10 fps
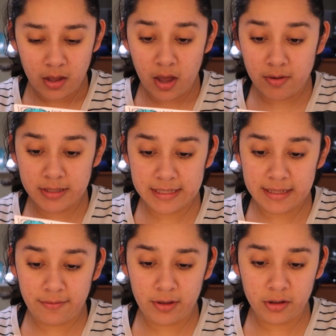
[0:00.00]
Oh, it says
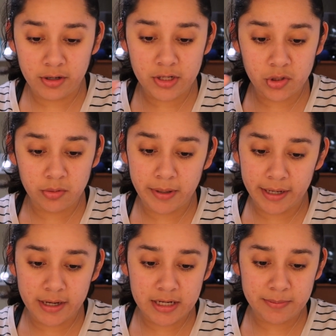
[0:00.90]
they've included two
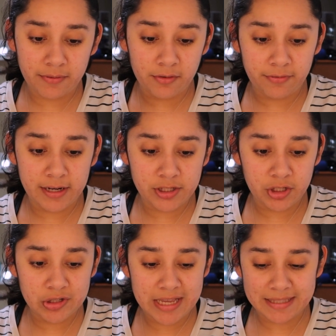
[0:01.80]
markers, but feel free
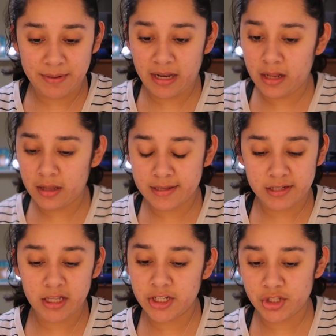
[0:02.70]
to use as many
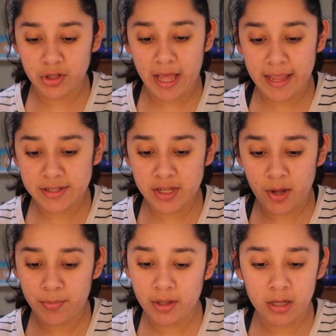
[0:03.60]
colors as you like to
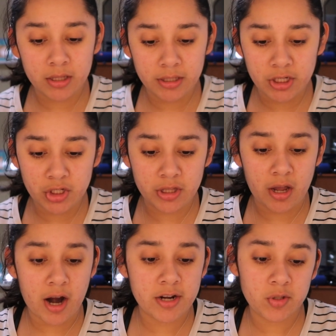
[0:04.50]
help you unleash the
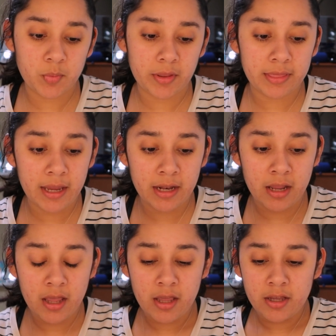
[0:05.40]
artist within.
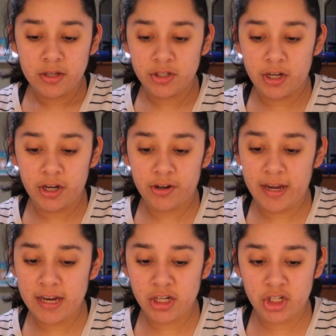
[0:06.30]
Share your
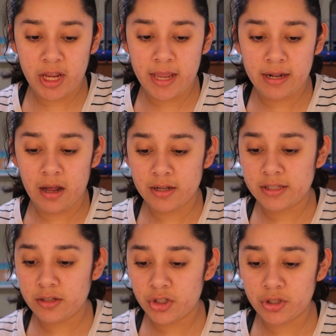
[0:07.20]
creation on
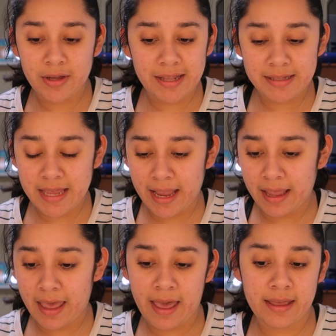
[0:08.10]
social and
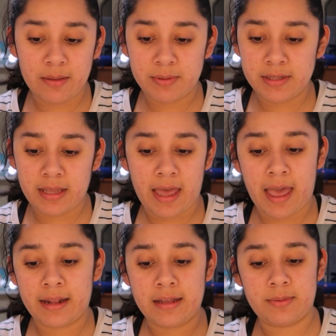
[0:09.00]
tag
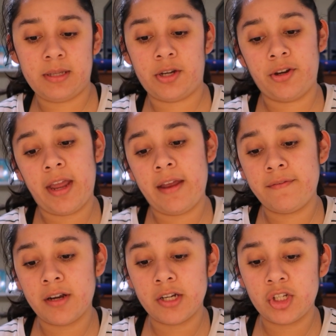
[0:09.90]

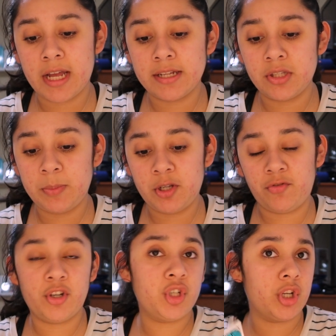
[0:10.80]
@ipsy@ipsycreate for a chance to be
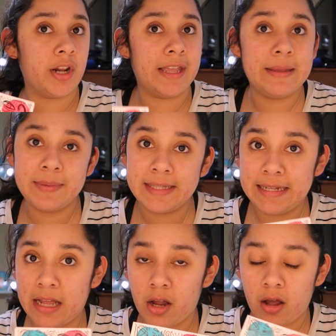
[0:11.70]
featured at
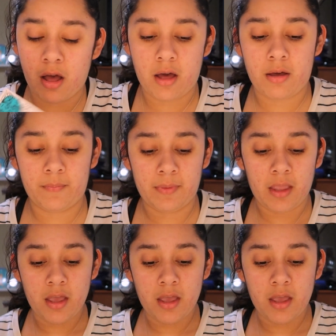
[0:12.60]
ipsy.com.